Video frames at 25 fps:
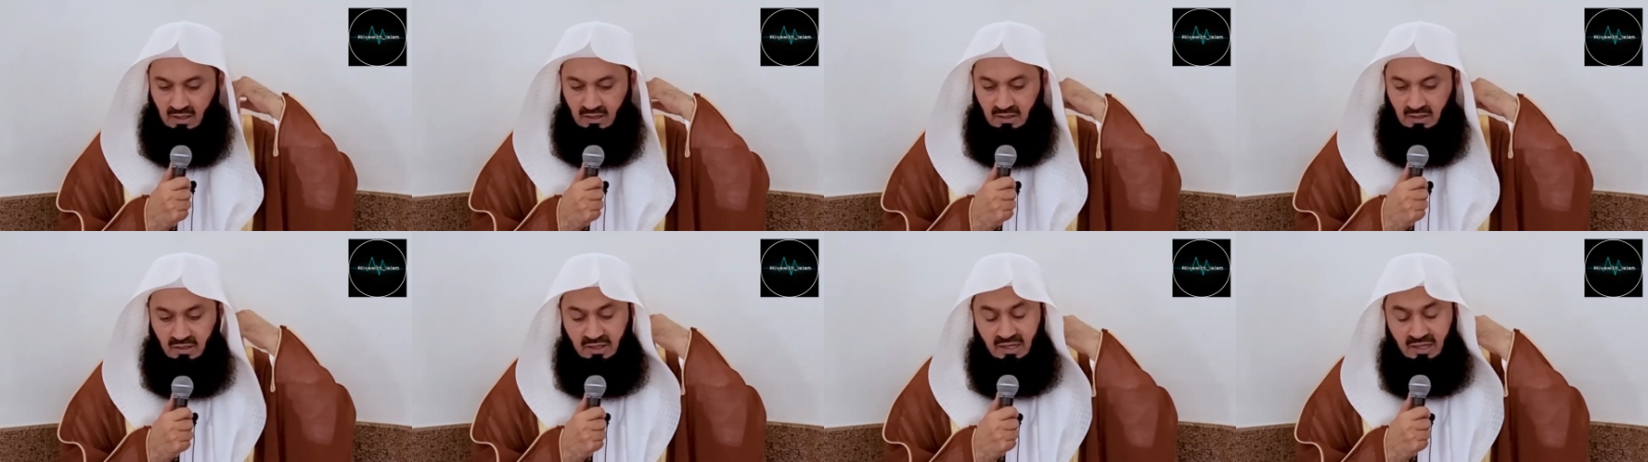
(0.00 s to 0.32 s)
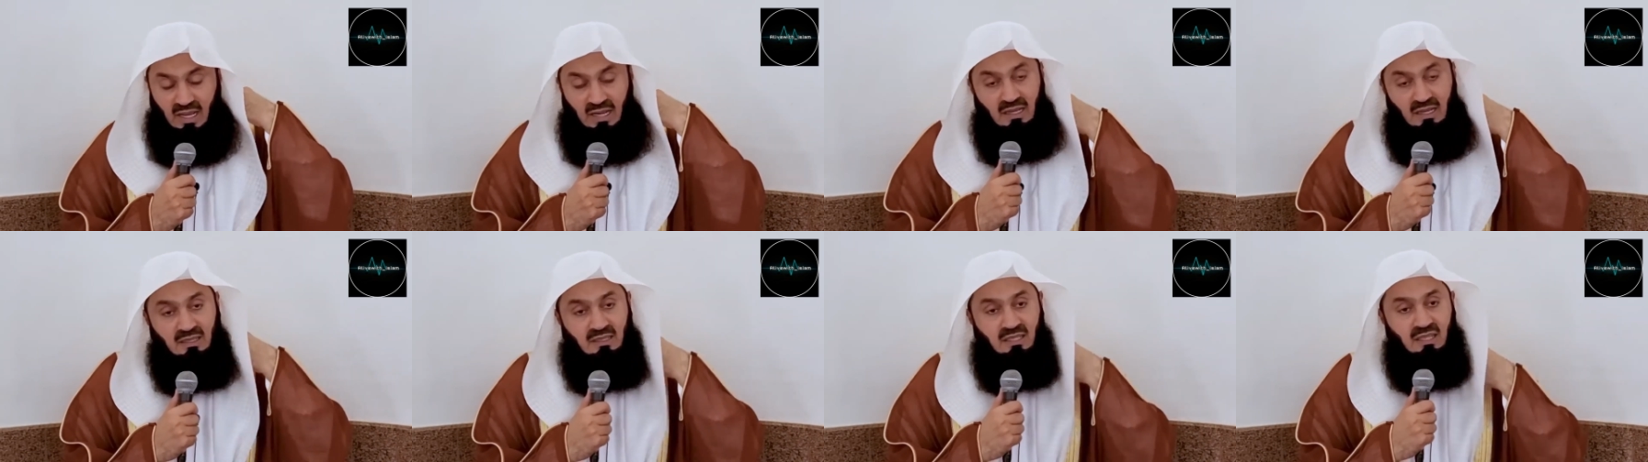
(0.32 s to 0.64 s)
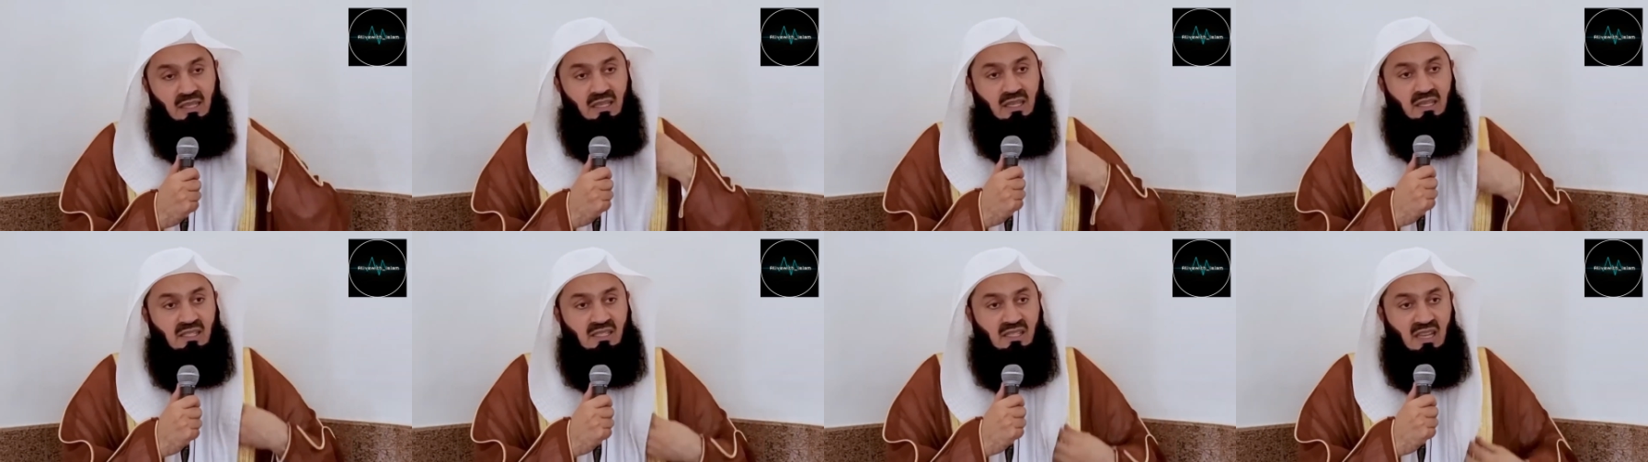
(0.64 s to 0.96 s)
The
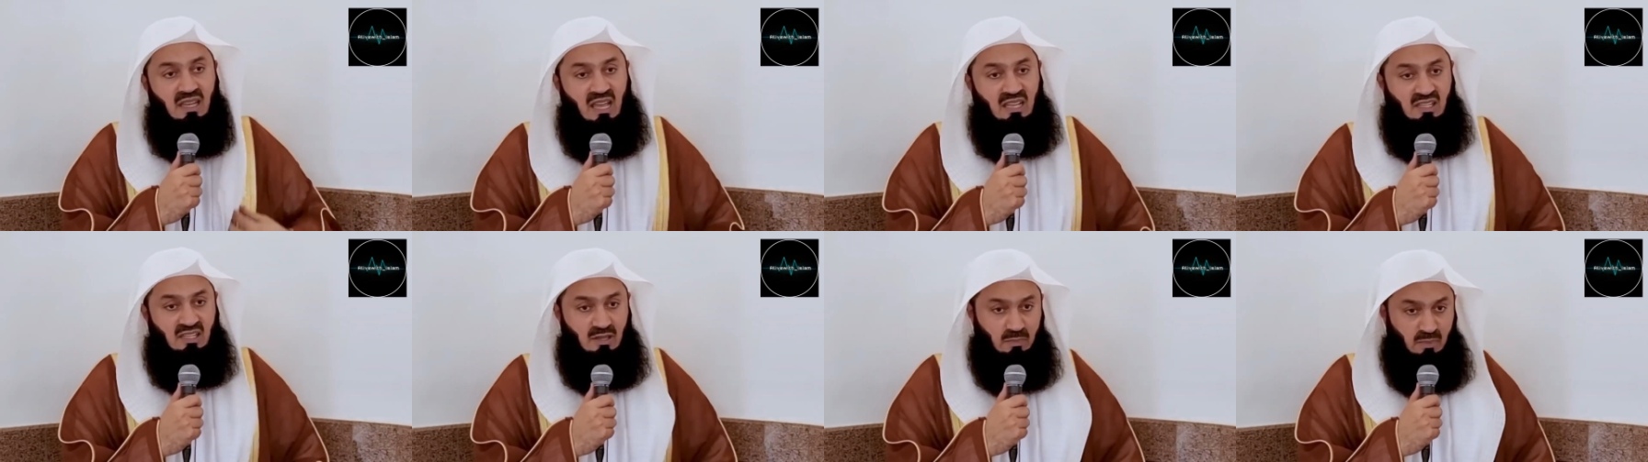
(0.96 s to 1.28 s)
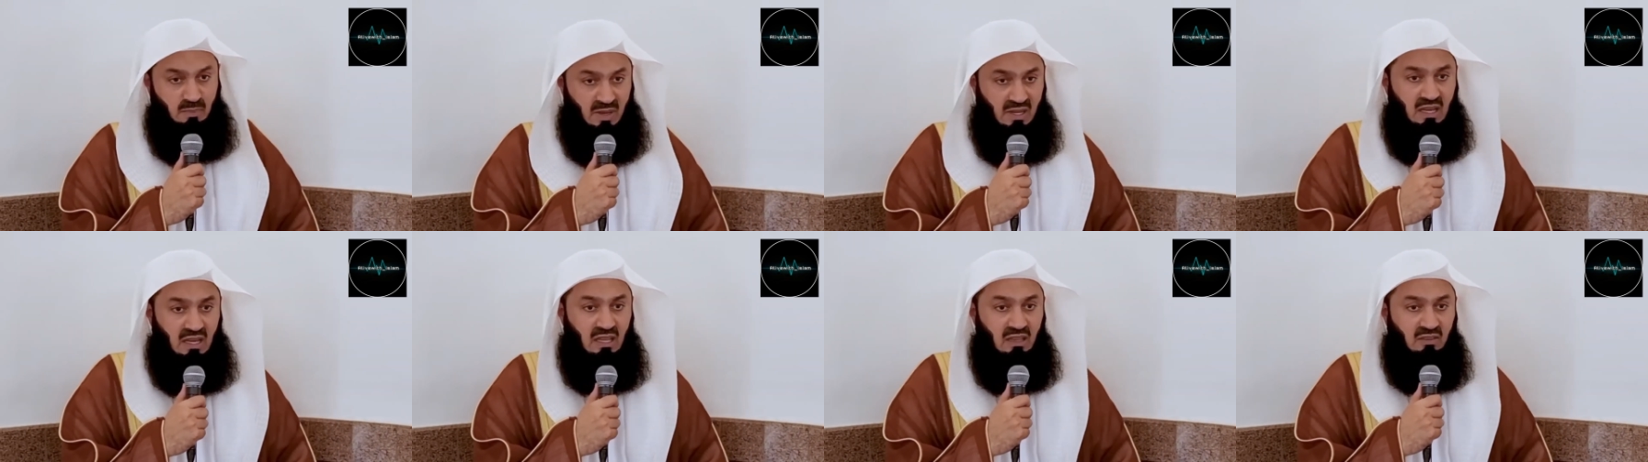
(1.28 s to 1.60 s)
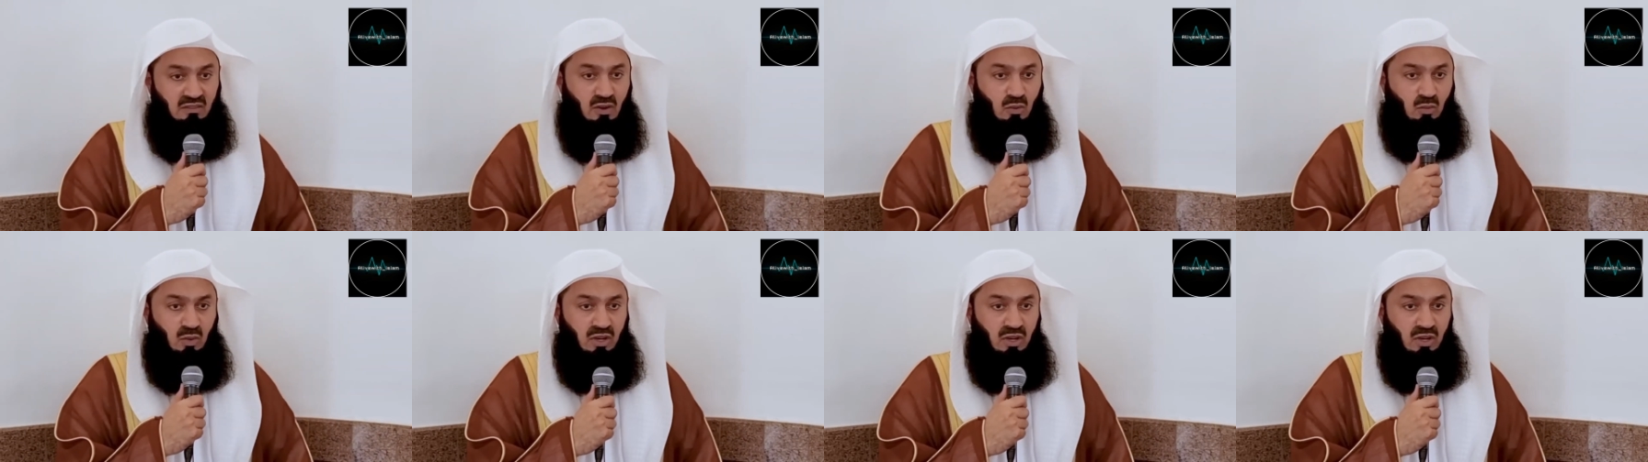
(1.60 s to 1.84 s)
reality is, as a believer,